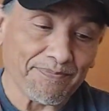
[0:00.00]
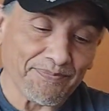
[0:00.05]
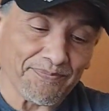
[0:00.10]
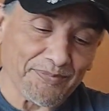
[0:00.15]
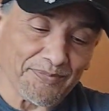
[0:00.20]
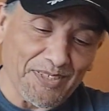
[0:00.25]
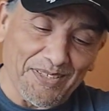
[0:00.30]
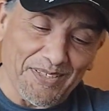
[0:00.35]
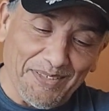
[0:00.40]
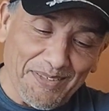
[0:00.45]

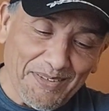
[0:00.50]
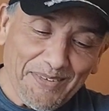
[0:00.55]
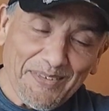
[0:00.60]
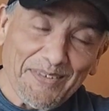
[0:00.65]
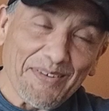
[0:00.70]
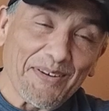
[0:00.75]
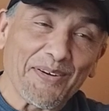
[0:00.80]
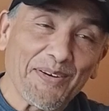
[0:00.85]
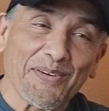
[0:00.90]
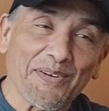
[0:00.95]
Yeah.
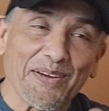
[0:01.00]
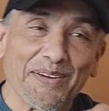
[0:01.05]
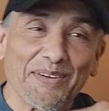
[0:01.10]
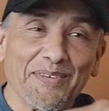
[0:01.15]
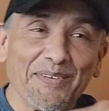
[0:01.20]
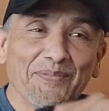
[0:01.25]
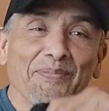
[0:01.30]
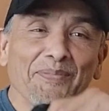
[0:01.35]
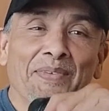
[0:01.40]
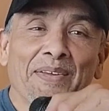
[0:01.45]
Okay.
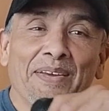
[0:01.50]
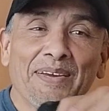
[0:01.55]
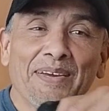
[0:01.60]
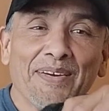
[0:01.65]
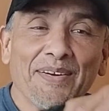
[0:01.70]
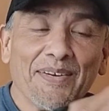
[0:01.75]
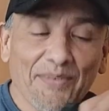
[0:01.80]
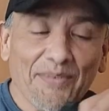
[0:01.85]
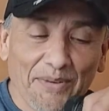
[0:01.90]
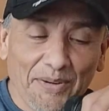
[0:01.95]

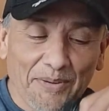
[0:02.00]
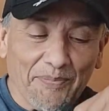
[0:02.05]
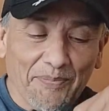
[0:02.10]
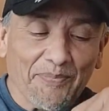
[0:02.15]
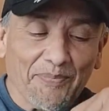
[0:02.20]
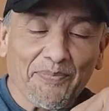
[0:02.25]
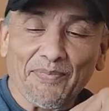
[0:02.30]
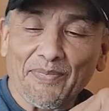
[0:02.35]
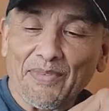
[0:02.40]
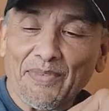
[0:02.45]
Well,
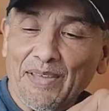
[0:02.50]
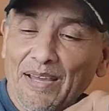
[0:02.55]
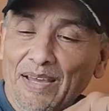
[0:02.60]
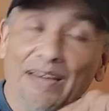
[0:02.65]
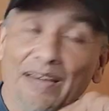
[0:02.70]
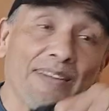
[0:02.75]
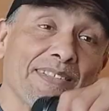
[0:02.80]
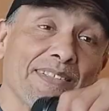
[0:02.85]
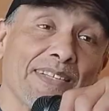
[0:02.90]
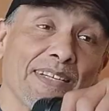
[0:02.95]
I
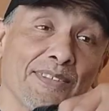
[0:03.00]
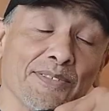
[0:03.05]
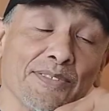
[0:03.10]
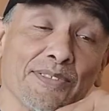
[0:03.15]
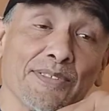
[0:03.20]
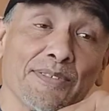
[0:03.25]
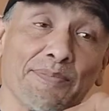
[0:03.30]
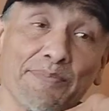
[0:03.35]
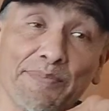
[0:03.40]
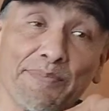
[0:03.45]
had to take
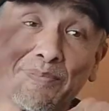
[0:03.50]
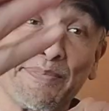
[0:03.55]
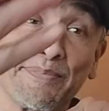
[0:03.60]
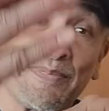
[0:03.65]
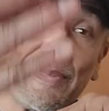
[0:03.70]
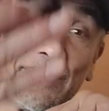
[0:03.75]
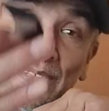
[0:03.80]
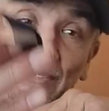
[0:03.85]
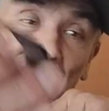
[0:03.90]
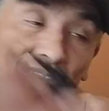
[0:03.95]

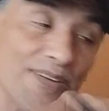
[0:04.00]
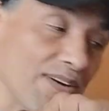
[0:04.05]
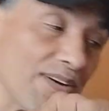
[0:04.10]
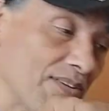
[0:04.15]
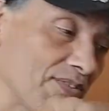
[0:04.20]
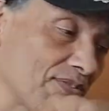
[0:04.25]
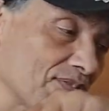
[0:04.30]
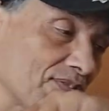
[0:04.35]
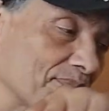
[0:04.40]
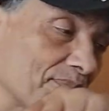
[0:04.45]
these
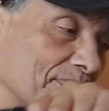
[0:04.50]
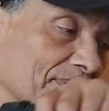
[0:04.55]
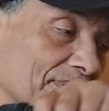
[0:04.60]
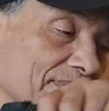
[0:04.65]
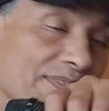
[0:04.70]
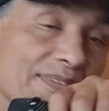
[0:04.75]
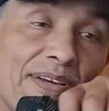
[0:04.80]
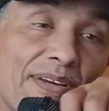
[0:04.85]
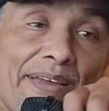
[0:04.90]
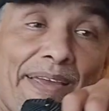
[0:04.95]
off
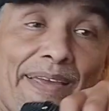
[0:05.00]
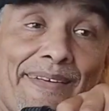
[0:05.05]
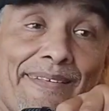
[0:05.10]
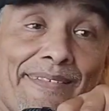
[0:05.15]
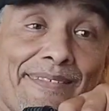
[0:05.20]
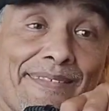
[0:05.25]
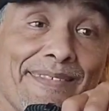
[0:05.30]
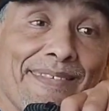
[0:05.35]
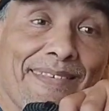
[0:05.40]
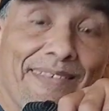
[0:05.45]
because I
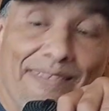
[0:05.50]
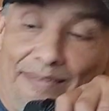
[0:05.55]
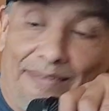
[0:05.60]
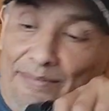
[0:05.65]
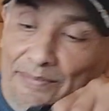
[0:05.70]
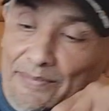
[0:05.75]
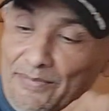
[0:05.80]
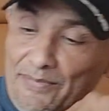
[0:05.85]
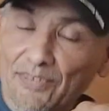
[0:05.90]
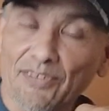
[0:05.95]
can't see.
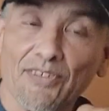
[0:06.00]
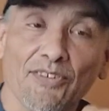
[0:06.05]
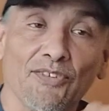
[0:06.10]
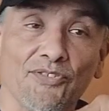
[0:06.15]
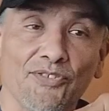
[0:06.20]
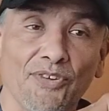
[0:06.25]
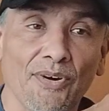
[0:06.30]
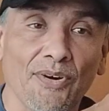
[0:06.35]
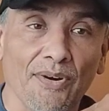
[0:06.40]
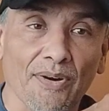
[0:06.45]

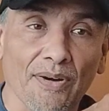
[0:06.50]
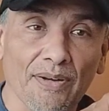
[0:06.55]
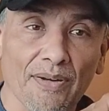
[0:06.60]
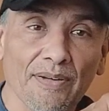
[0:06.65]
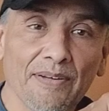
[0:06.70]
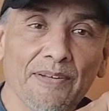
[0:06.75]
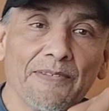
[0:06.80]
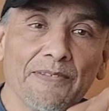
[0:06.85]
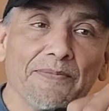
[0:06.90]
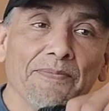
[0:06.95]
It's dark.
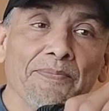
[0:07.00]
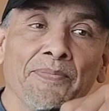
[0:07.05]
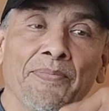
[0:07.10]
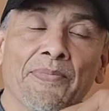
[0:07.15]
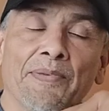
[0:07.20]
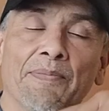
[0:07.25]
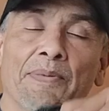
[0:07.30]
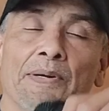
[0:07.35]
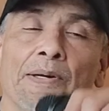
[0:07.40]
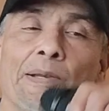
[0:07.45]

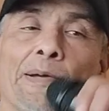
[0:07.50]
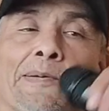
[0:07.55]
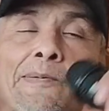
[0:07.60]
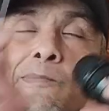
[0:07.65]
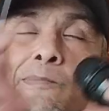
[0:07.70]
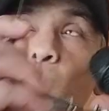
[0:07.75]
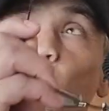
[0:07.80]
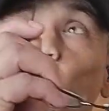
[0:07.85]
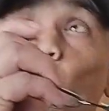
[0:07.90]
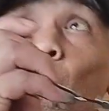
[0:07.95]
But
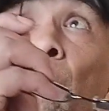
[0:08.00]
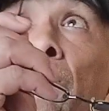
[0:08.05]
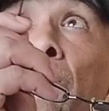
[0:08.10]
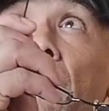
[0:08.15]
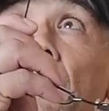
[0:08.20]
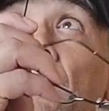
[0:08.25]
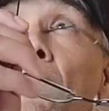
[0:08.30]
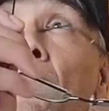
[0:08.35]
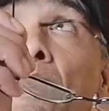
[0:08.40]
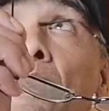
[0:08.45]

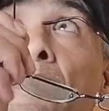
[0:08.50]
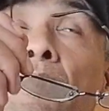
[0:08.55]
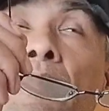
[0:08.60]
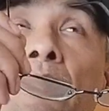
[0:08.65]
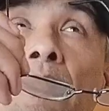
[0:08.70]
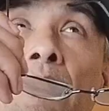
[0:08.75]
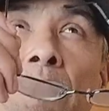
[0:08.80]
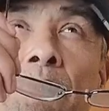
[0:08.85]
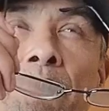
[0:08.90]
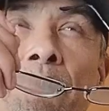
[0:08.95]
okay.
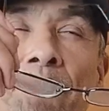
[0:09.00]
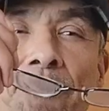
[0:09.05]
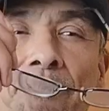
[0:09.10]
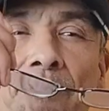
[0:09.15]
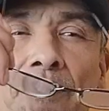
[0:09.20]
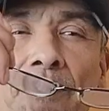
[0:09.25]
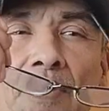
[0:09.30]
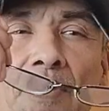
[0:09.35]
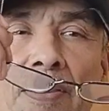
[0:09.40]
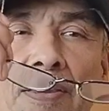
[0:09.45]

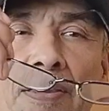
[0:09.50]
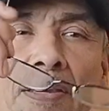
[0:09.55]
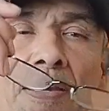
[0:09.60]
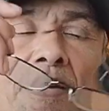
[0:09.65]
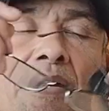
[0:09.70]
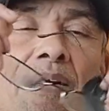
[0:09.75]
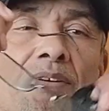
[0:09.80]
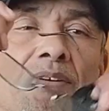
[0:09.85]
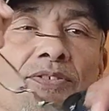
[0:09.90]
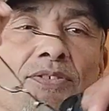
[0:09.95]
Yeah.